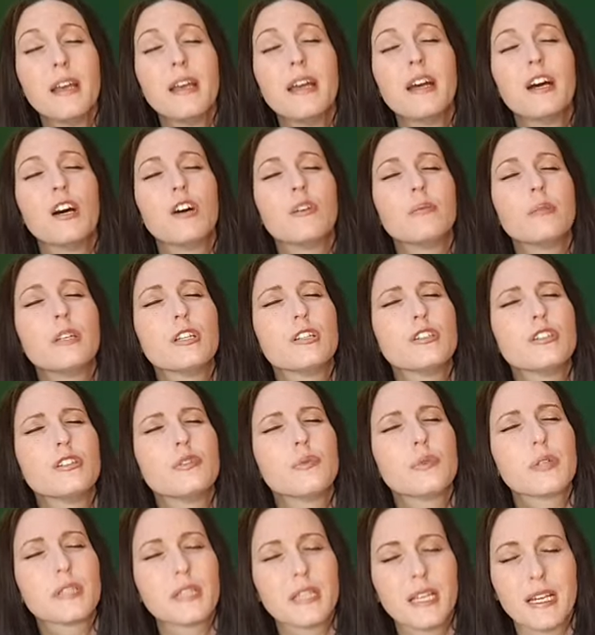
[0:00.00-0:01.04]
help me to do it
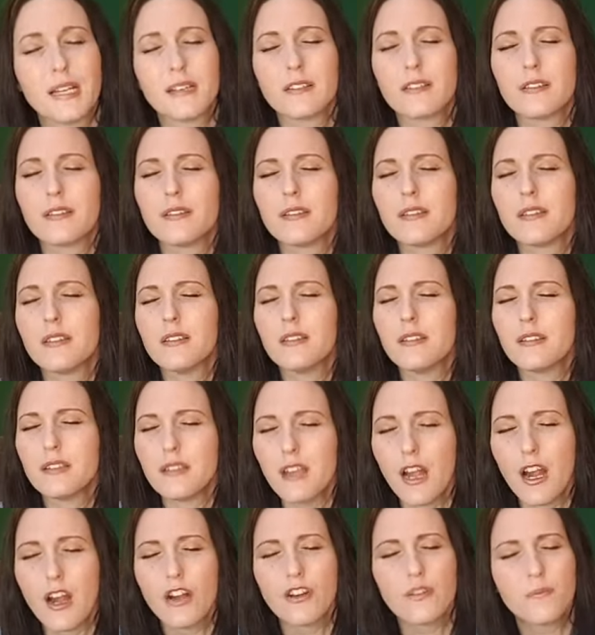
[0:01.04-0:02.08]
with excellence and
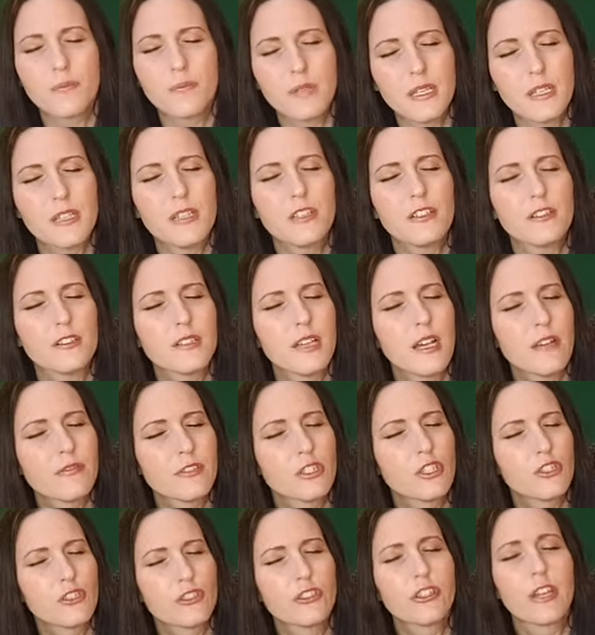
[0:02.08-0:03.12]
desire to be here and have a
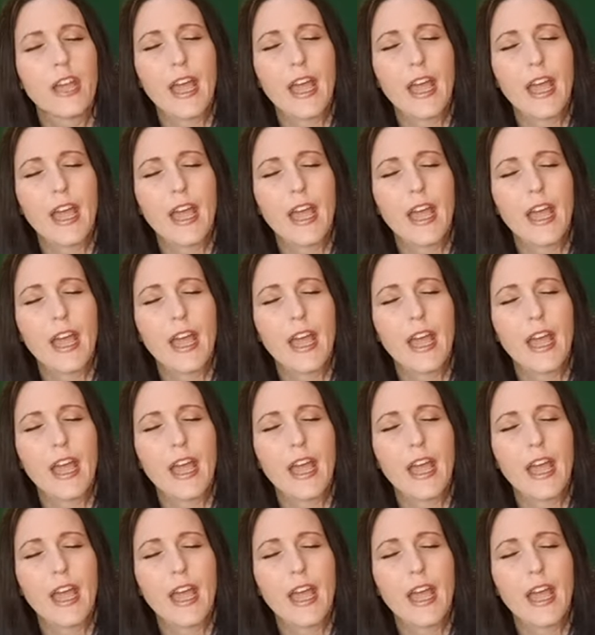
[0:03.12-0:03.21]
good